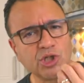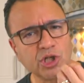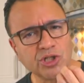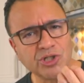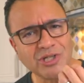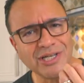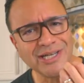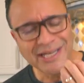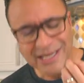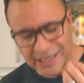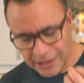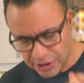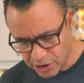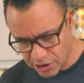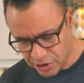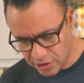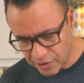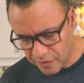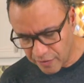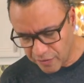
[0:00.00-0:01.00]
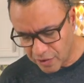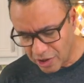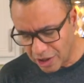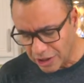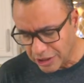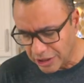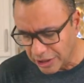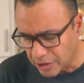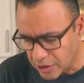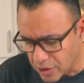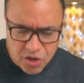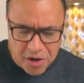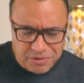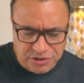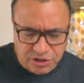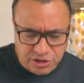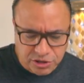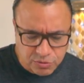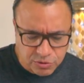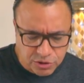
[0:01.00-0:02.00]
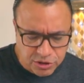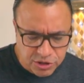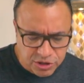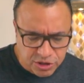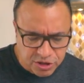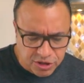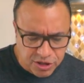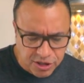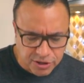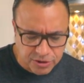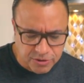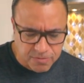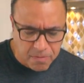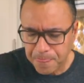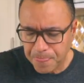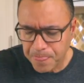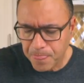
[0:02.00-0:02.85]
just a hint of garlic. I want you one of these things.